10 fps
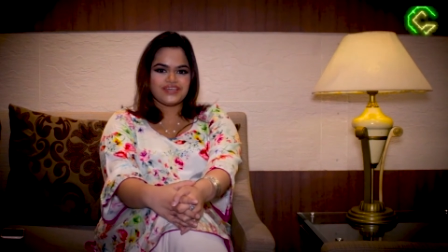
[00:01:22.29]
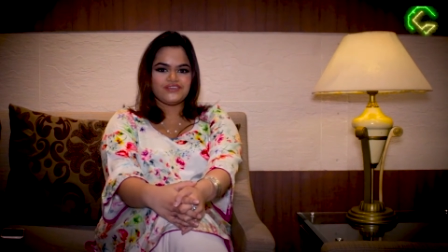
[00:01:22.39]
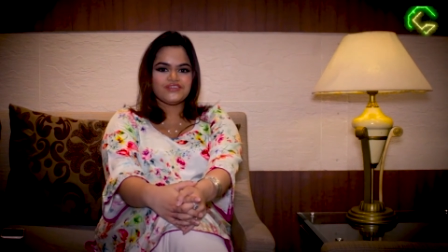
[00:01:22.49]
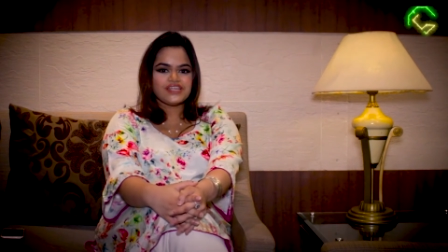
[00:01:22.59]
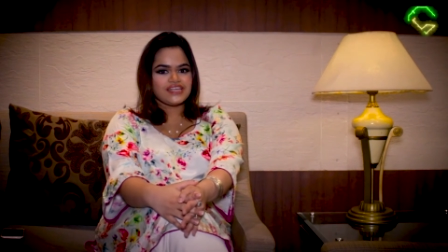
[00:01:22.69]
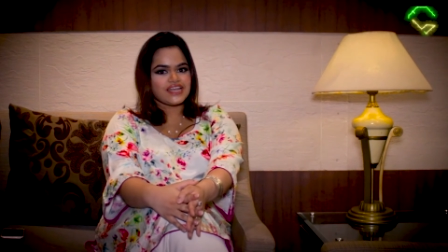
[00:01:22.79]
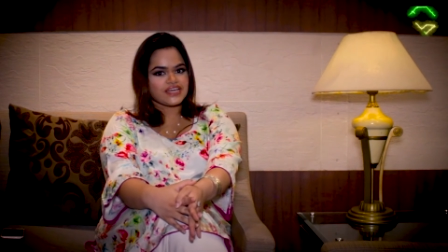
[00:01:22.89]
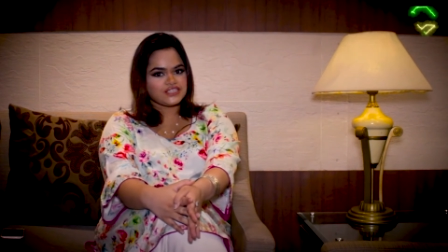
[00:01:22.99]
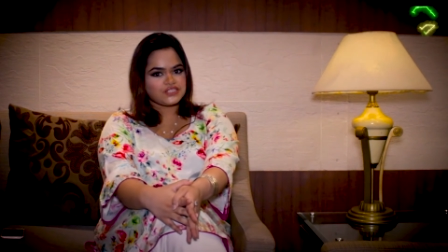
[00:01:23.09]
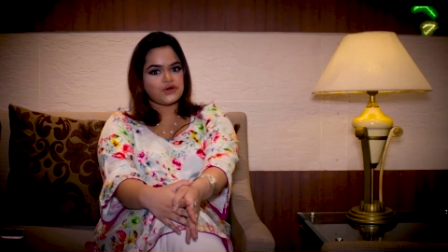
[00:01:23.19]
He really
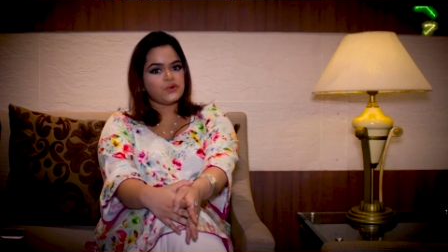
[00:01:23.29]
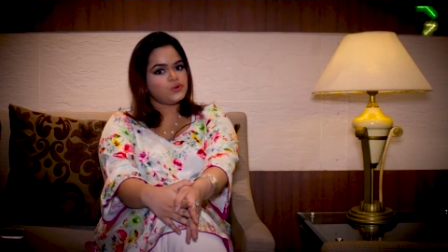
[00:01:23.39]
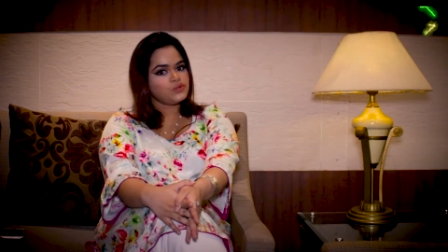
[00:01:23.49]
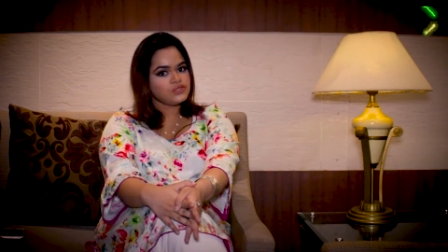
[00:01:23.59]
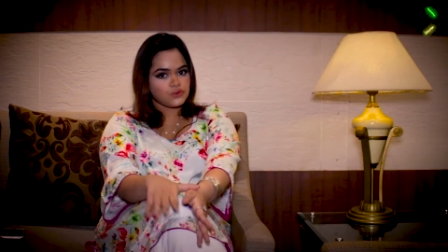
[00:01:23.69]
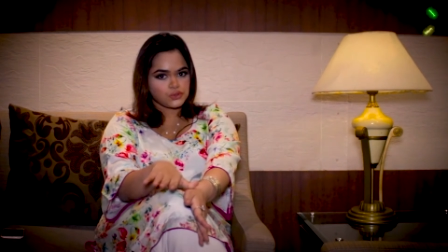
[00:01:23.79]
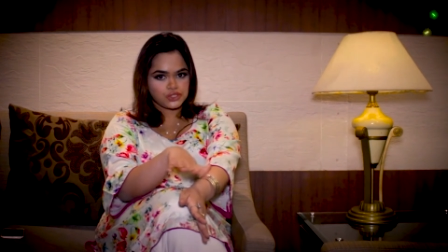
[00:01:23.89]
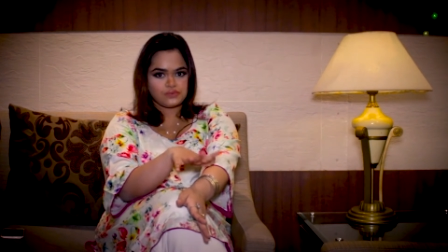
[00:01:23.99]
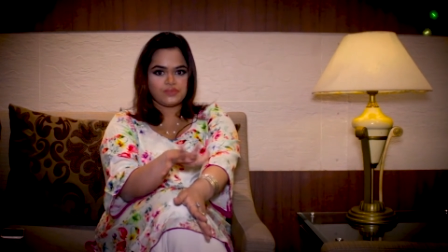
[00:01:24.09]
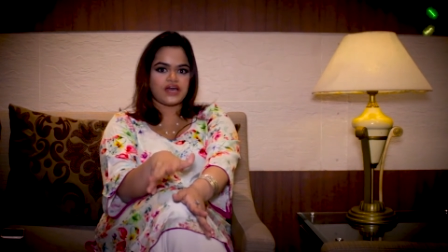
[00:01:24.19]
liked the whole
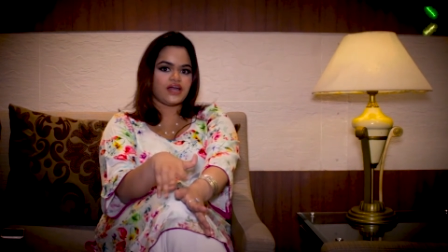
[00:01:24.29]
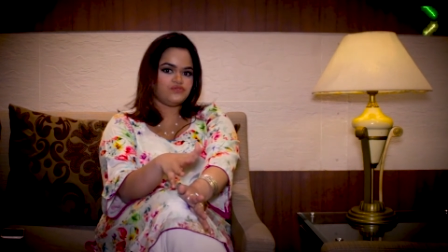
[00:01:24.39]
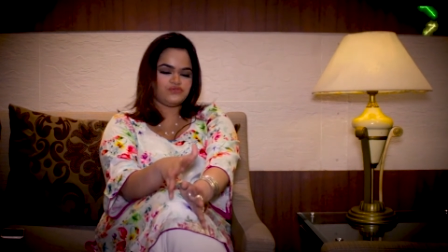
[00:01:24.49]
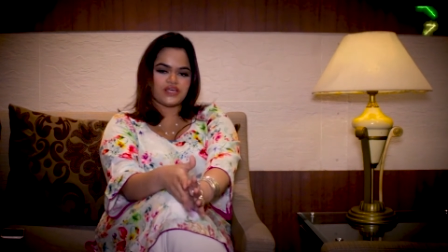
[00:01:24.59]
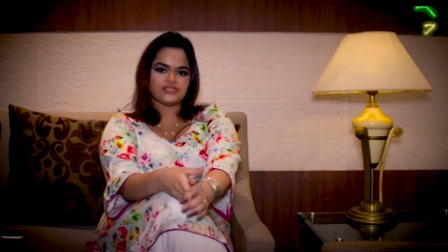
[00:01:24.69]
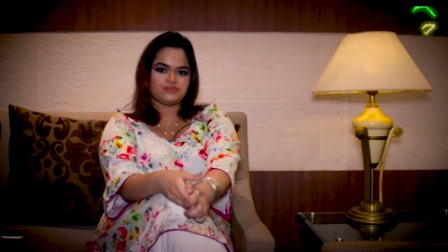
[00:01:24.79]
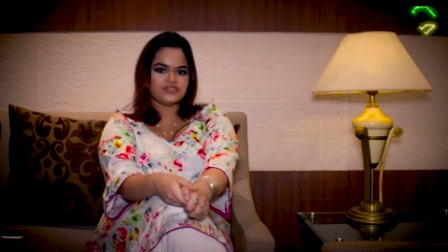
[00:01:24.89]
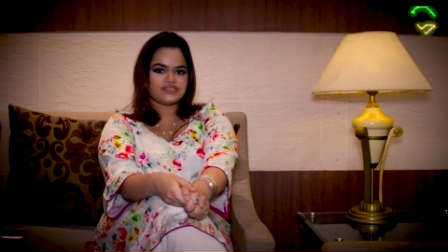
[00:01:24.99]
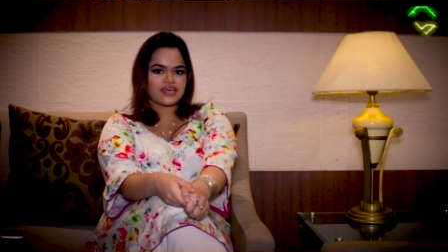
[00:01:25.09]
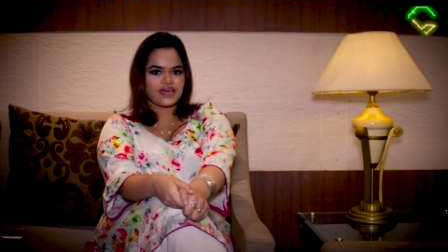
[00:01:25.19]
notion behind
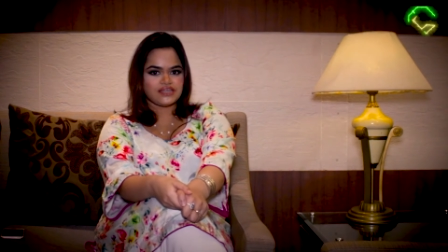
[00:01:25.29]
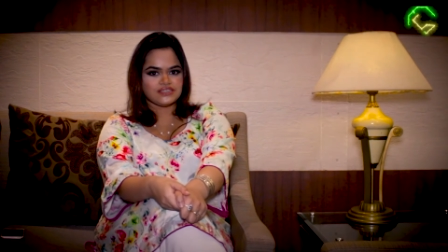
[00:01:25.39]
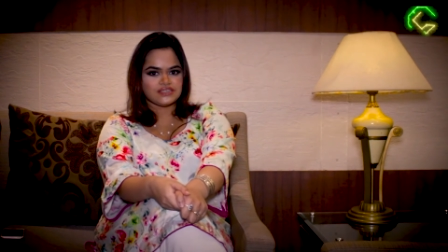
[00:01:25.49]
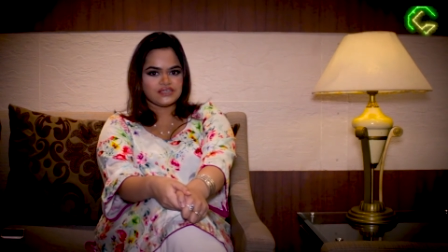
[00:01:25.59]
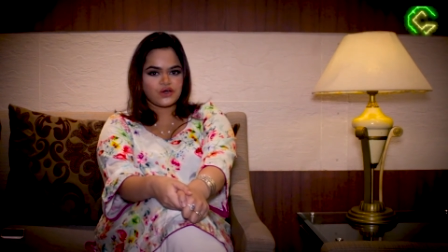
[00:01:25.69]
FlexBiz and